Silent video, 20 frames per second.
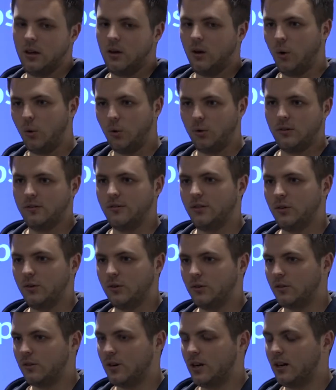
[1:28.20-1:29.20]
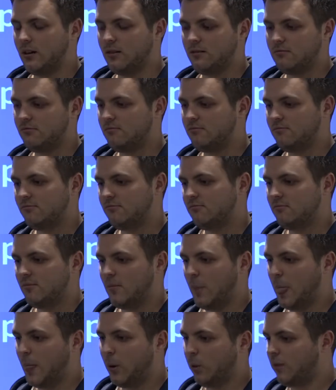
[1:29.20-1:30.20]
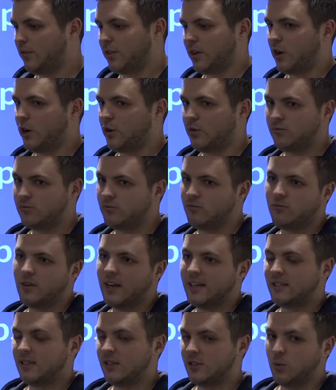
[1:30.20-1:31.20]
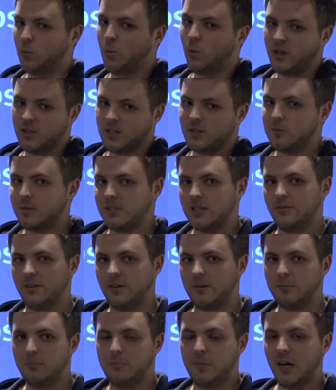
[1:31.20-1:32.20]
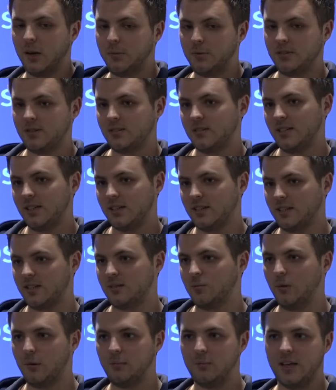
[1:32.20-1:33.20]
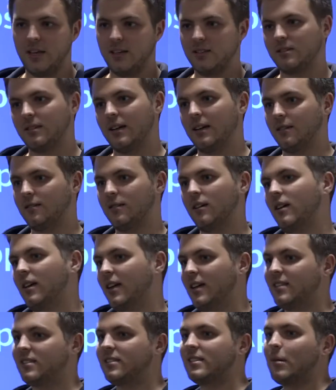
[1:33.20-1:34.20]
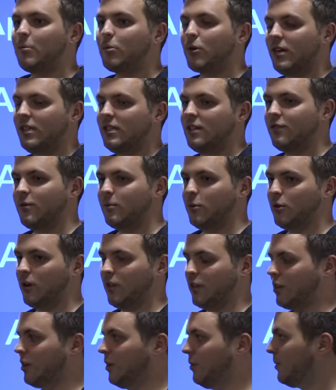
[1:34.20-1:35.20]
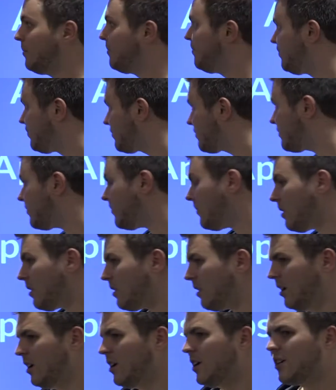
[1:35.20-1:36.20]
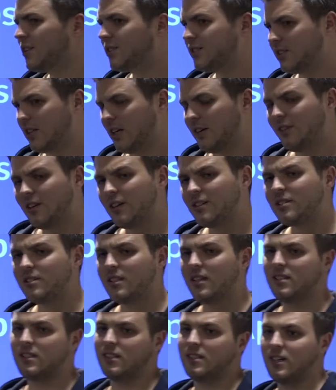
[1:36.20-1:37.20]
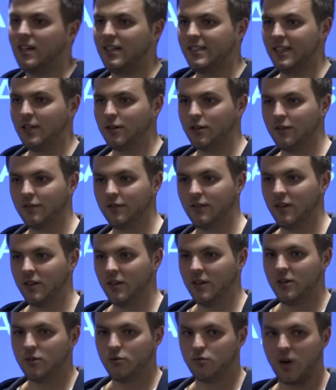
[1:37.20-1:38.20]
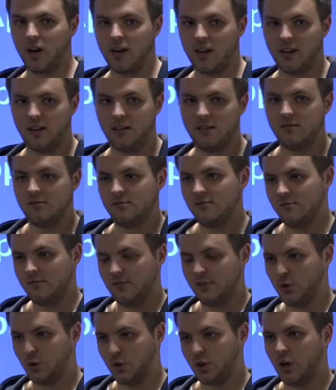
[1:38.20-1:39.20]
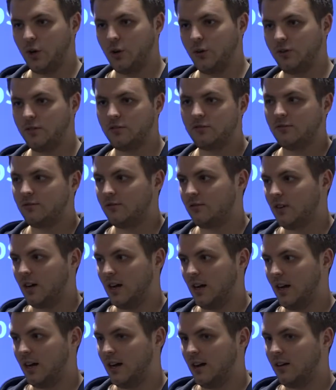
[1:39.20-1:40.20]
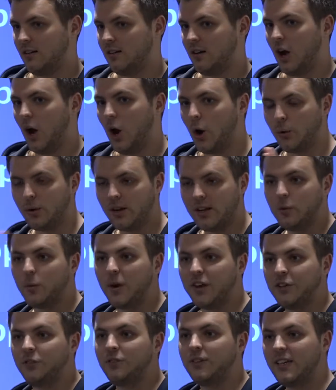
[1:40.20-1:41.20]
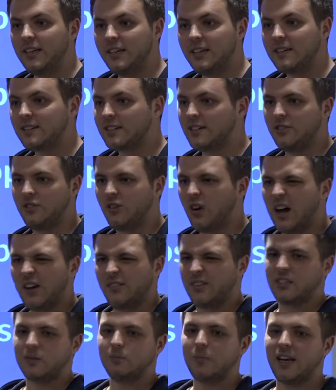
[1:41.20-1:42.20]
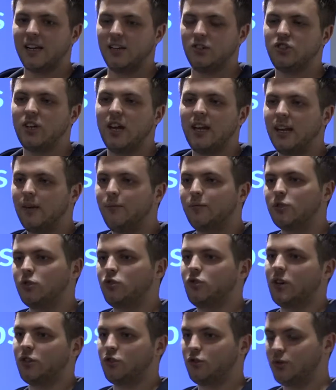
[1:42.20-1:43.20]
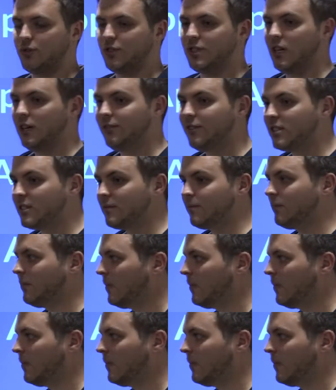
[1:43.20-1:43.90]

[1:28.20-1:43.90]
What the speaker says: all of the code relating to one specific purpose exists in one place and it's separated from your other code. Serverless is this idea of running your code only when you need it and not having to manage any infrastructure or servers.